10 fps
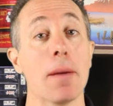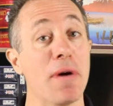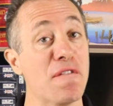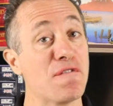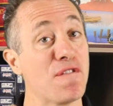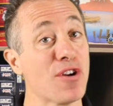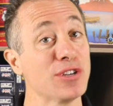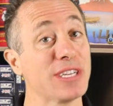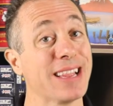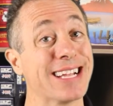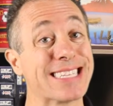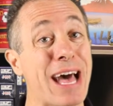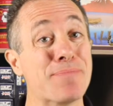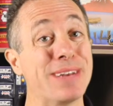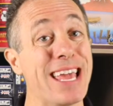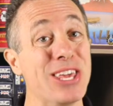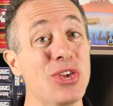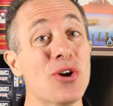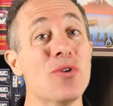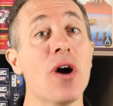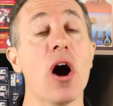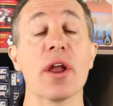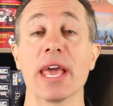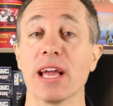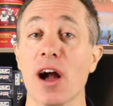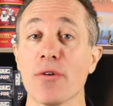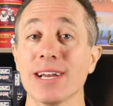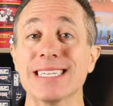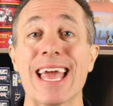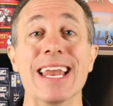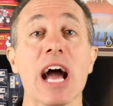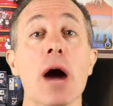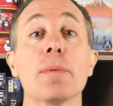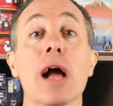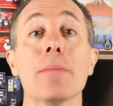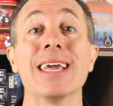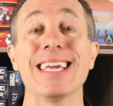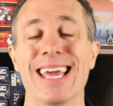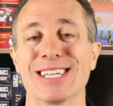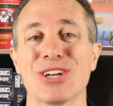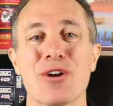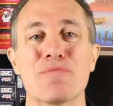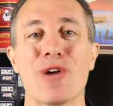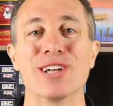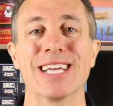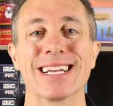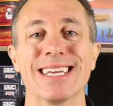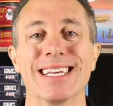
But first, let's update you on a current and upcoming Kickstarter project.